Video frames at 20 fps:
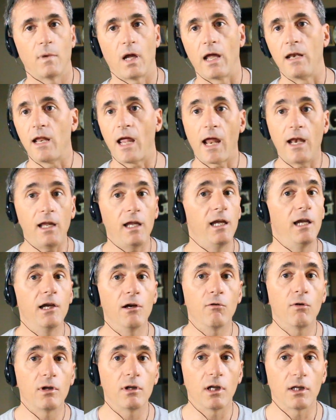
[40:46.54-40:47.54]
And any
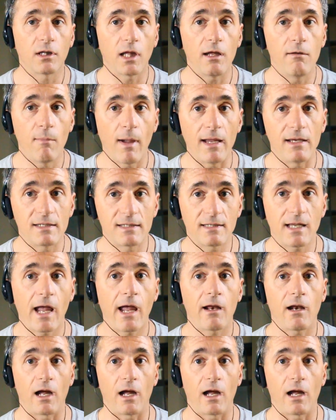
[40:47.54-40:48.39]
hearing that they may set